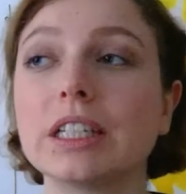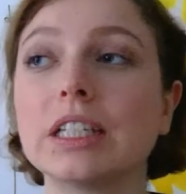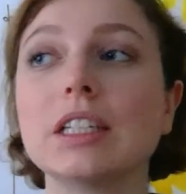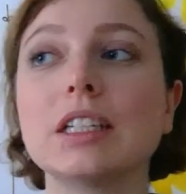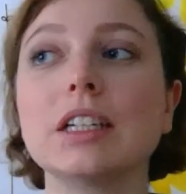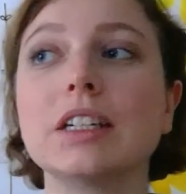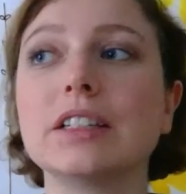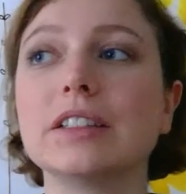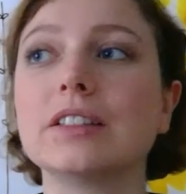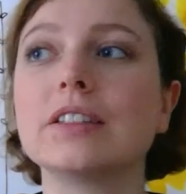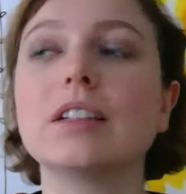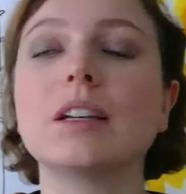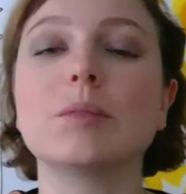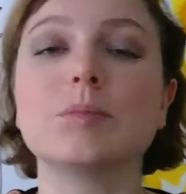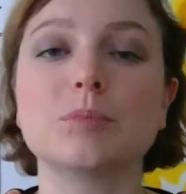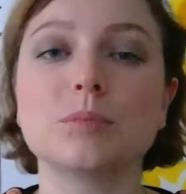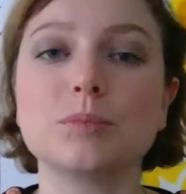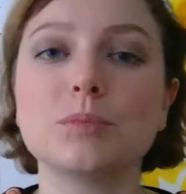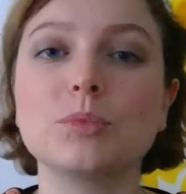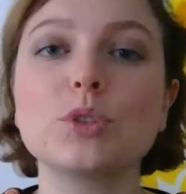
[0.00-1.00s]
and
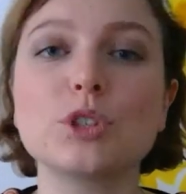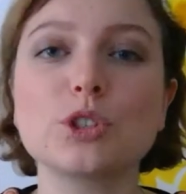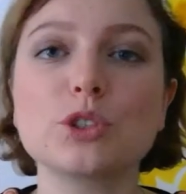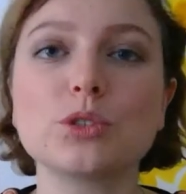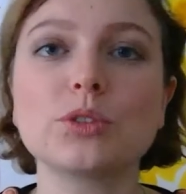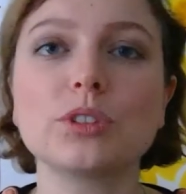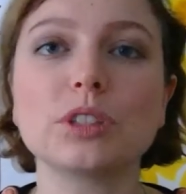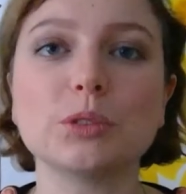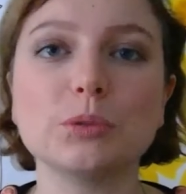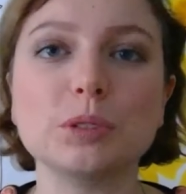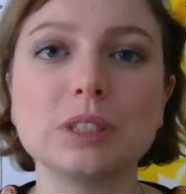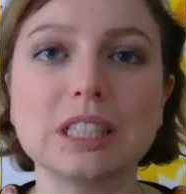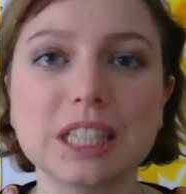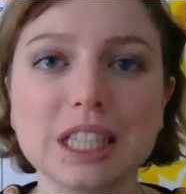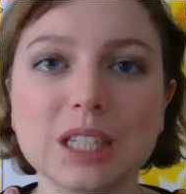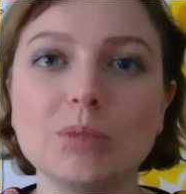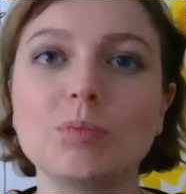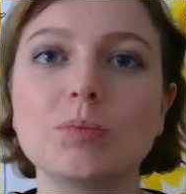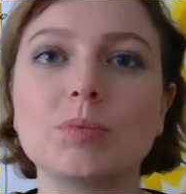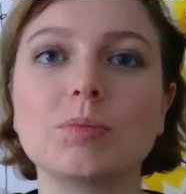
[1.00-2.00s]
I'm pretty sure I will
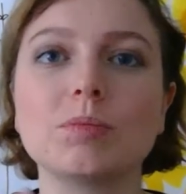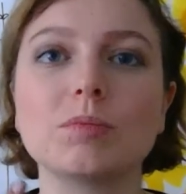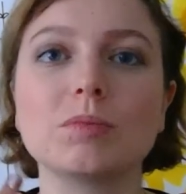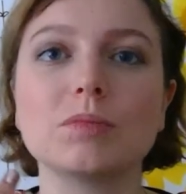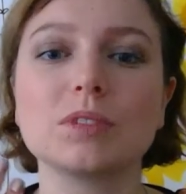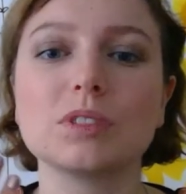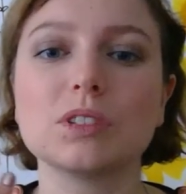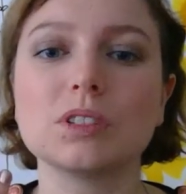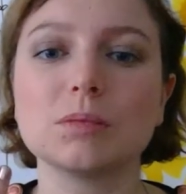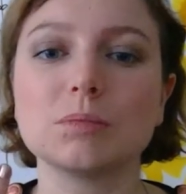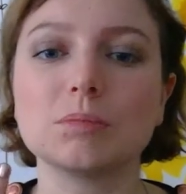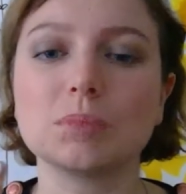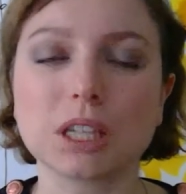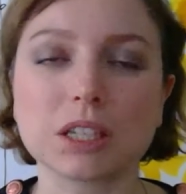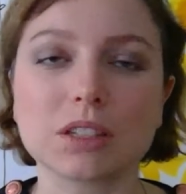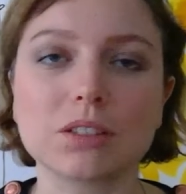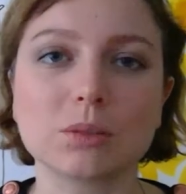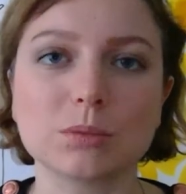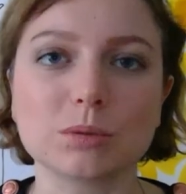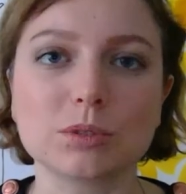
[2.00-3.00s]
keep
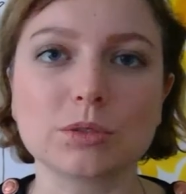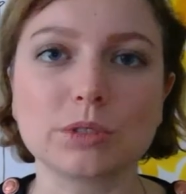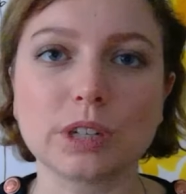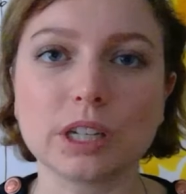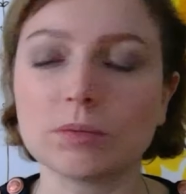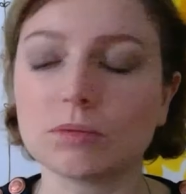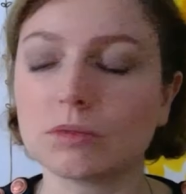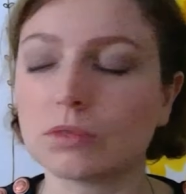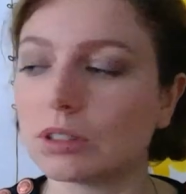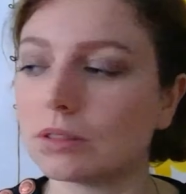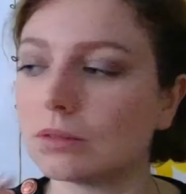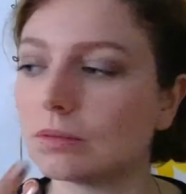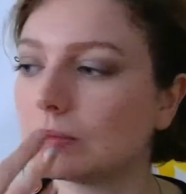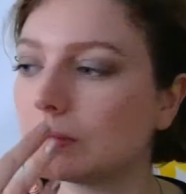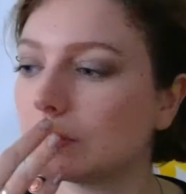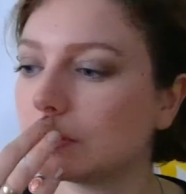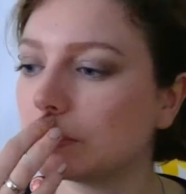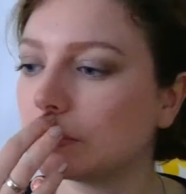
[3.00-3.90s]
being subscribed, well,